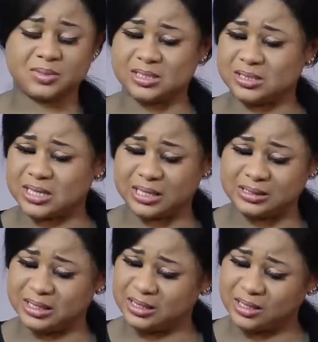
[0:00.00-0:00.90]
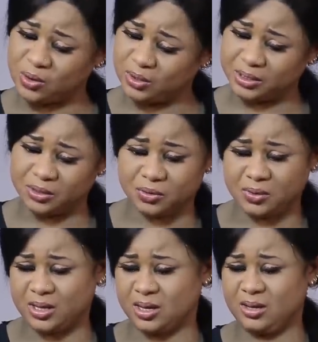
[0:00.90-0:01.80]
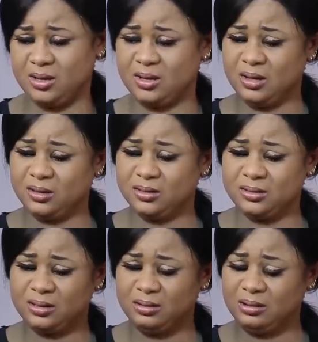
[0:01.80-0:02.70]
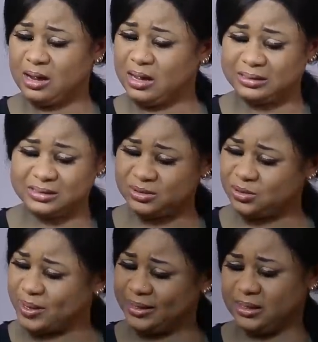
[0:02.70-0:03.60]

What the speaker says: Sister Danny calling you here. I didn't do